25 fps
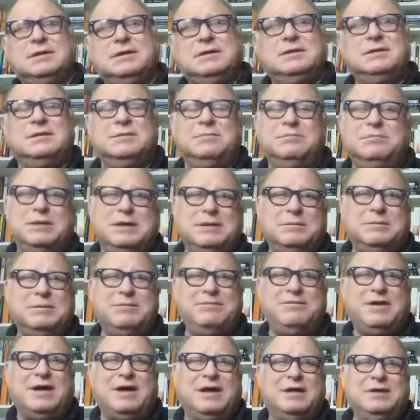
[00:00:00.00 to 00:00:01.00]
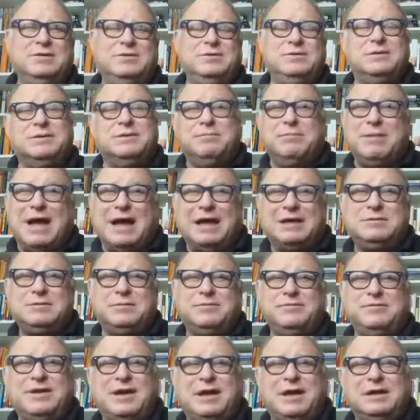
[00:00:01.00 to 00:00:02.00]
The minimum value, the
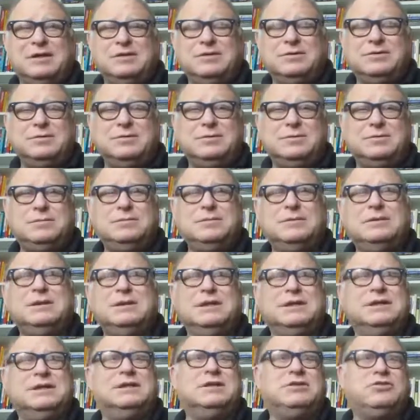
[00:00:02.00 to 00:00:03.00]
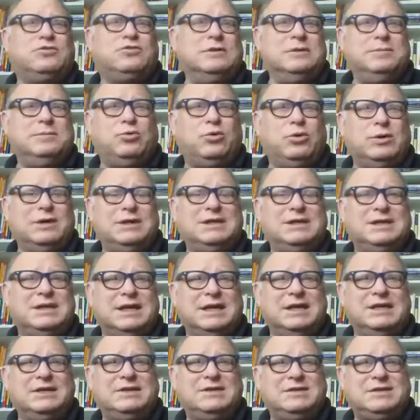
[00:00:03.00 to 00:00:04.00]
maximum value, in the 3-point
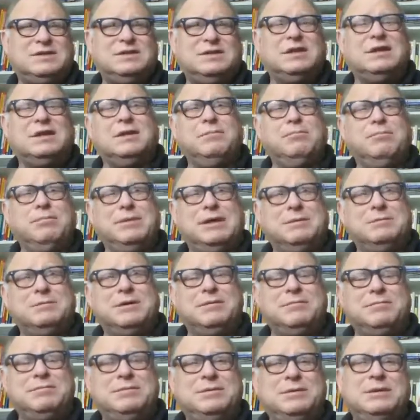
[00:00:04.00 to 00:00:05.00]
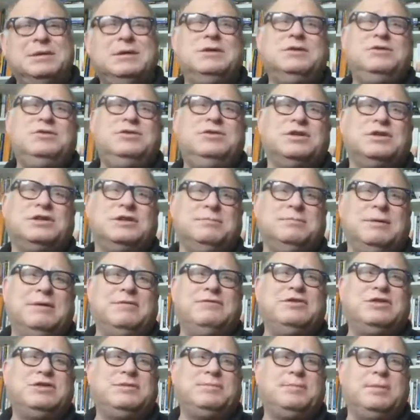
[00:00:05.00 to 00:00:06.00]
case, minimum just
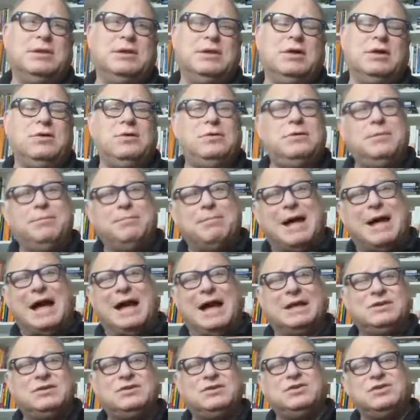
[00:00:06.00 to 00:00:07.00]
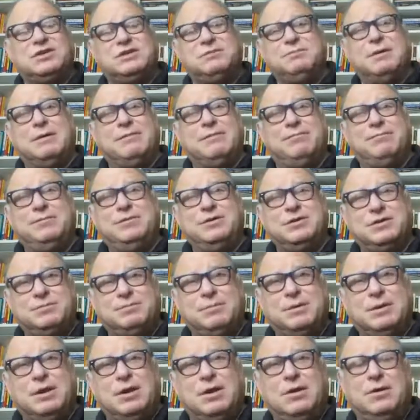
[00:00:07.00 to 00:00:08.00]
above, just below, max just above, just
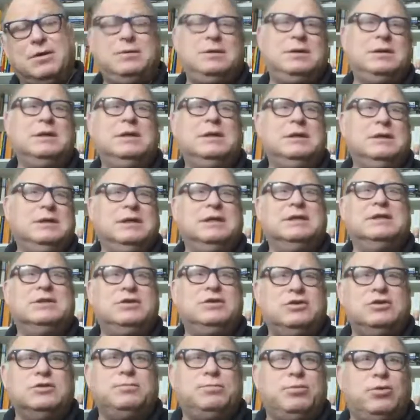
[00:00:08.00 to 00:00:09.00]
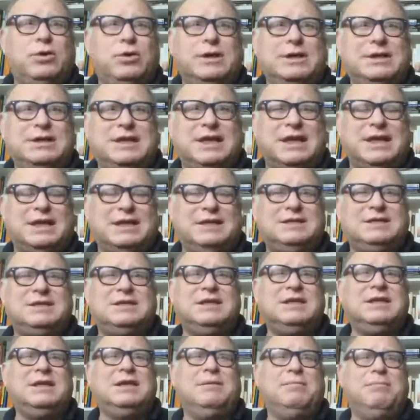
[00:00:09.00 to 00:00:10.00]
below. In the 2-point case,
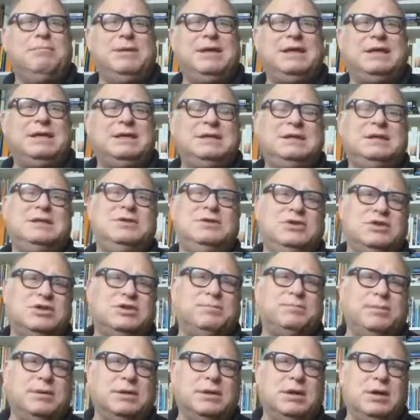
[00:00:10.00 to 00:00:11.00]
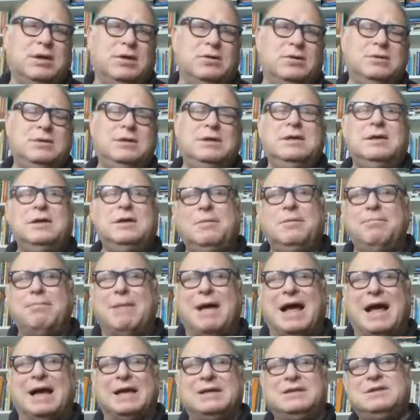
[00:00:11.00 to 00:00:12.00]
min just below,
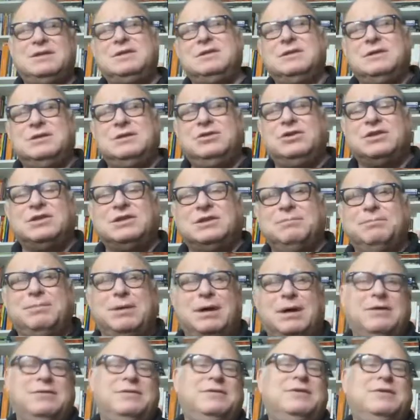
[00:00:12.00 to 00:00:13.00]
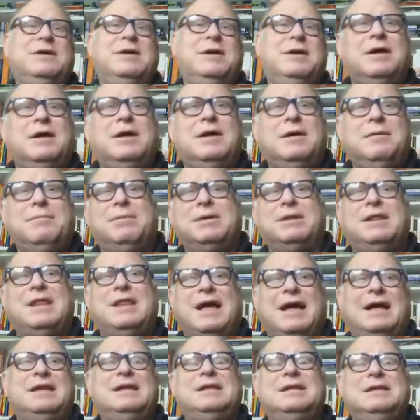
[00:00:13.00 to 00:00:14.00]
max just above. But
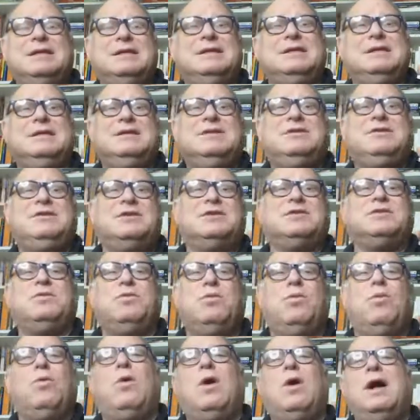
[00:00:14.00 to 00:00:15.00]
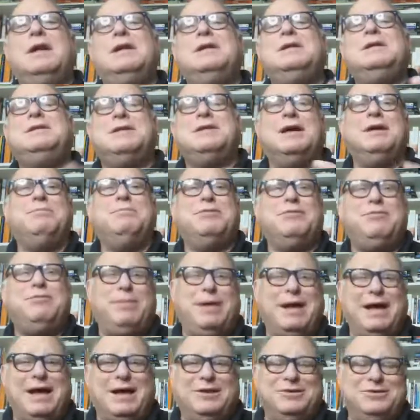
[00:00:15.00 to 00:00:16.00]
that is just one type of
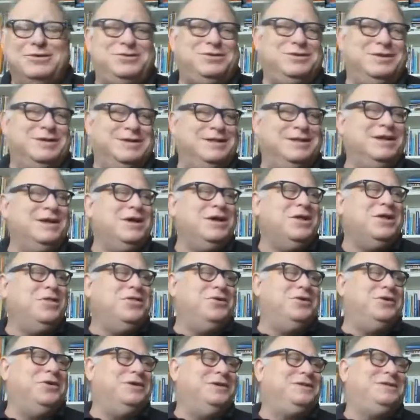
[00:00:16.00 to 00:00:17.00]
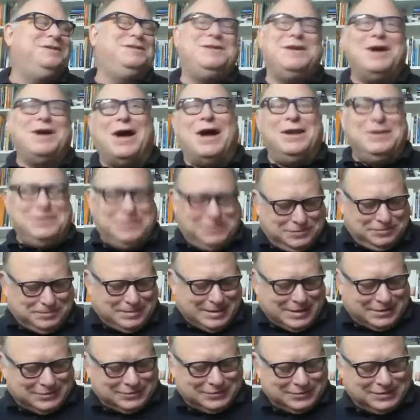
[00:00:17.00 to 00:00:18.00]
boundary. There is tons of
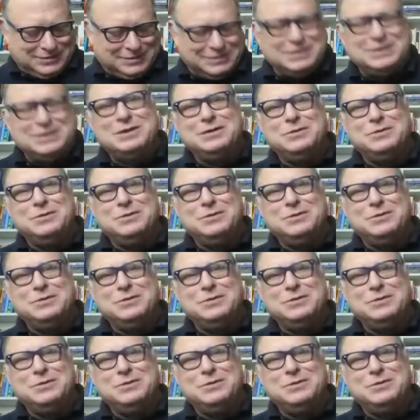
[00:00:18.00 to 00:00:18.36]
boundaries.